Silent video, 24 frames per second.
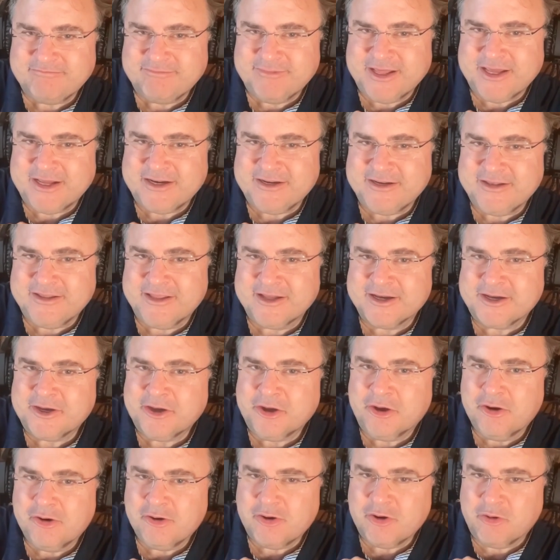that the
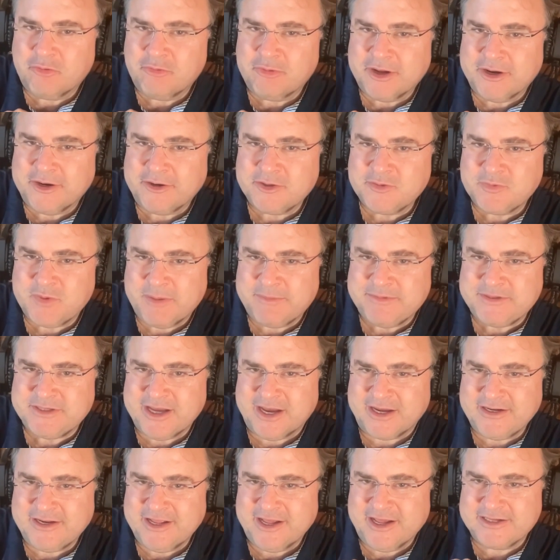Cocoa Runners
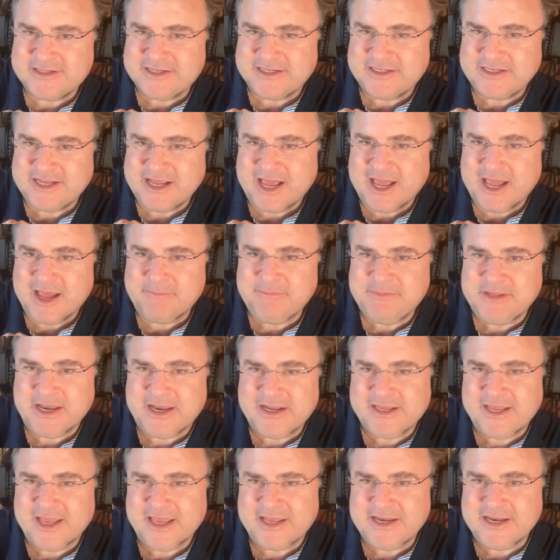website has a tab
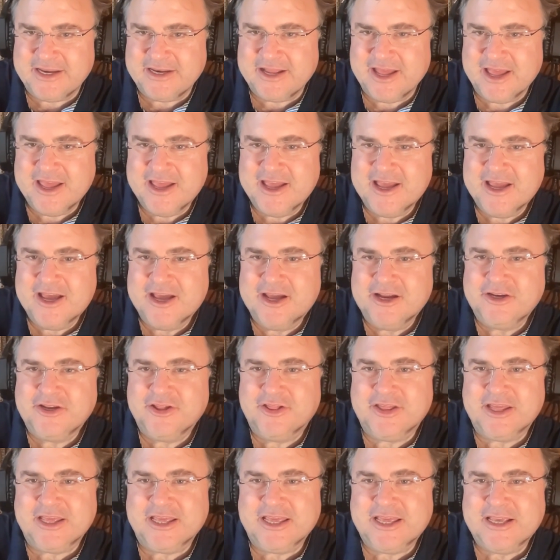dedicated to
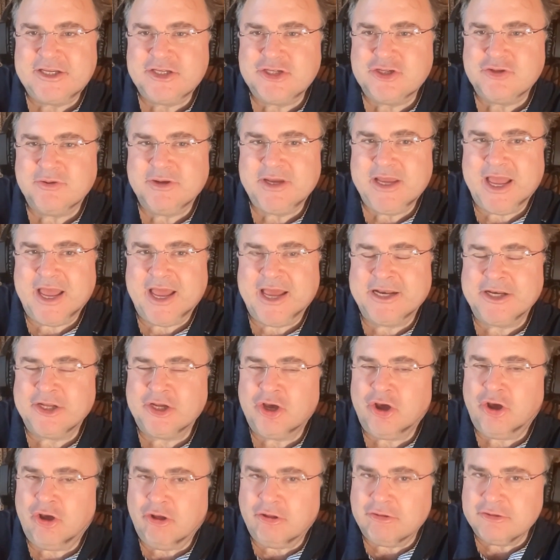the history and
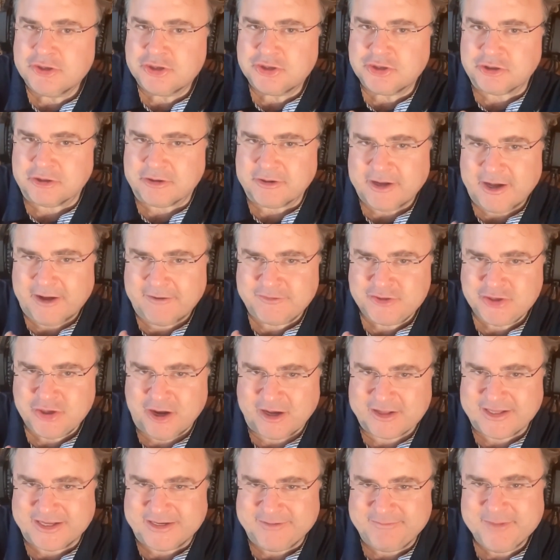culture of
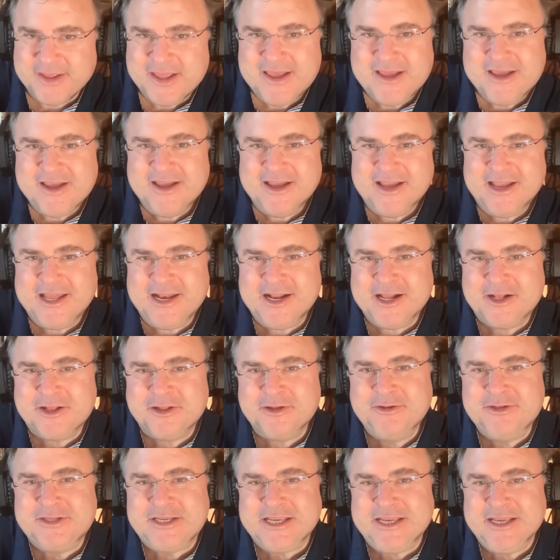chocolate. It
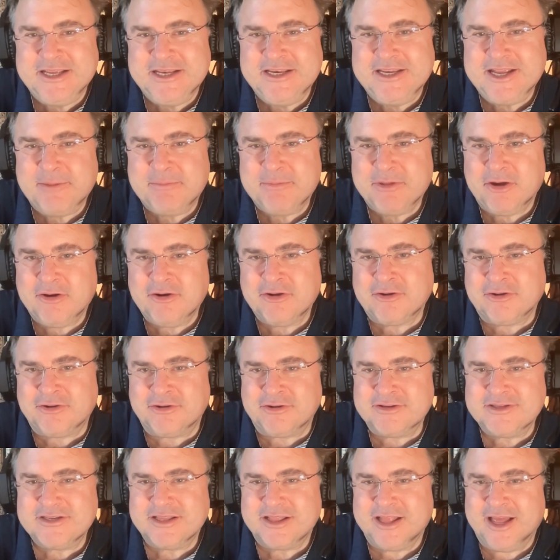includes in-depth
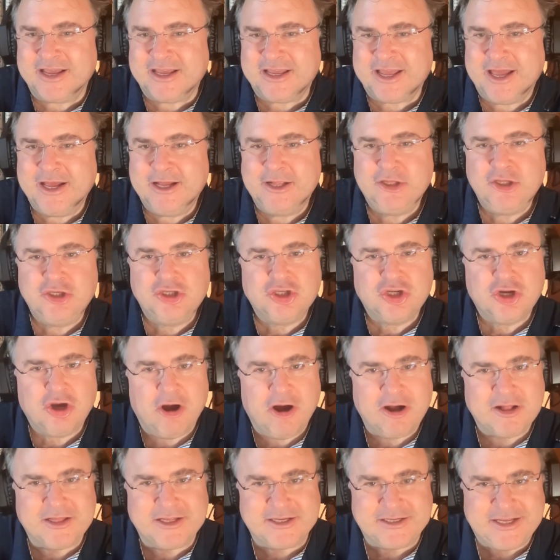articles like
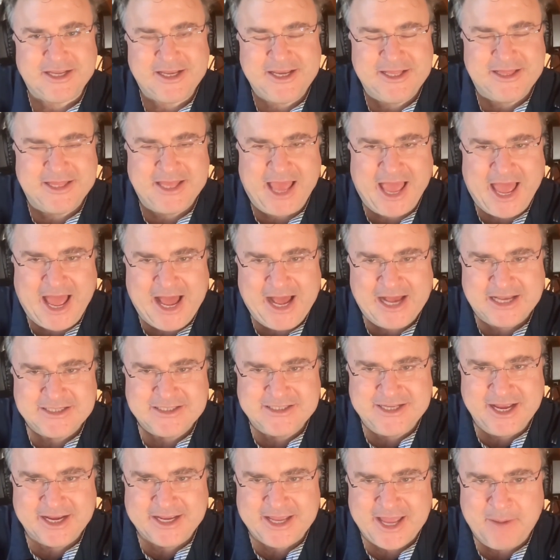chocolate in the
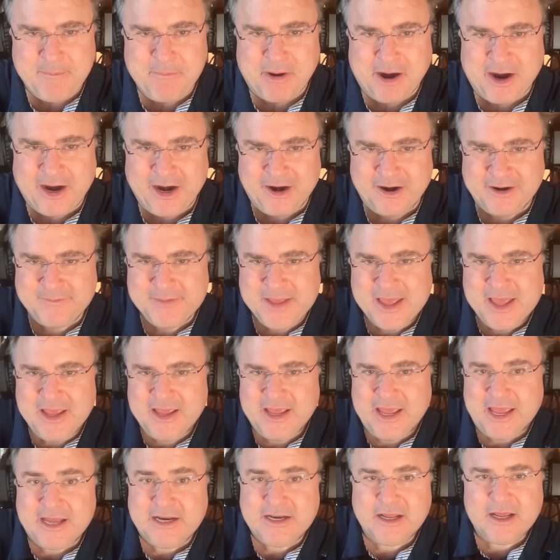Aztec Empire
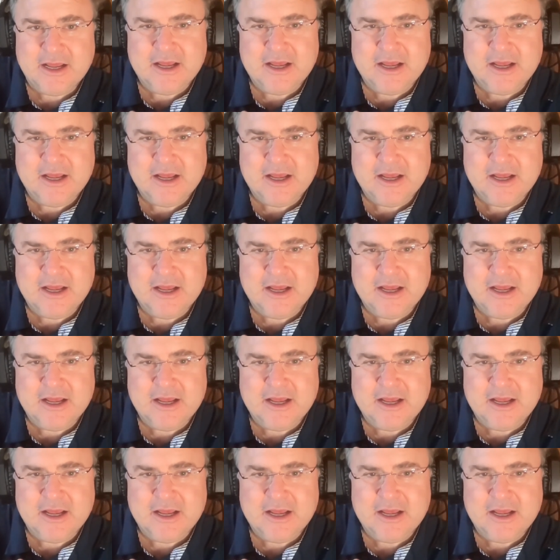and